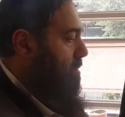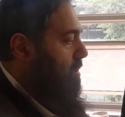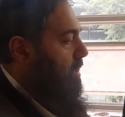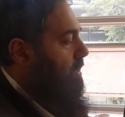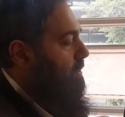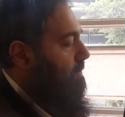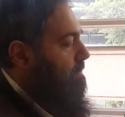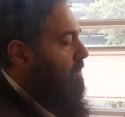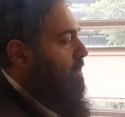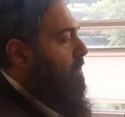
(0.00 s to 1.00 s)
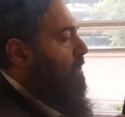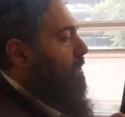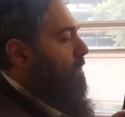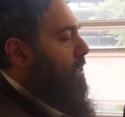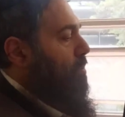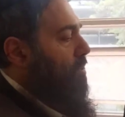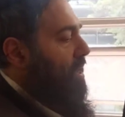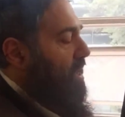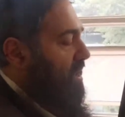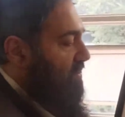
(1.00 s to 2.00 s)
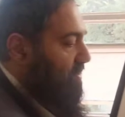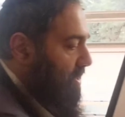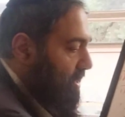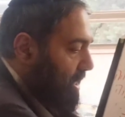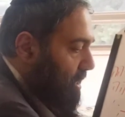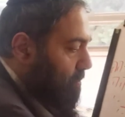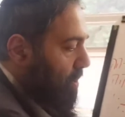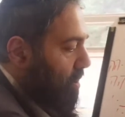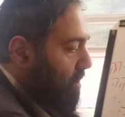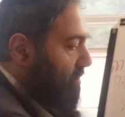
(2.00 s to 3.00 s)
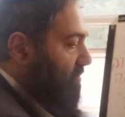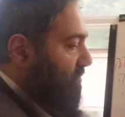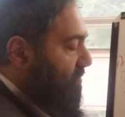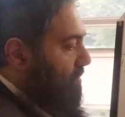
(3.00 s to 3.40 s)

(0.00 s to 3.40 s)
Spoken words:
Okay. Then we have the name of.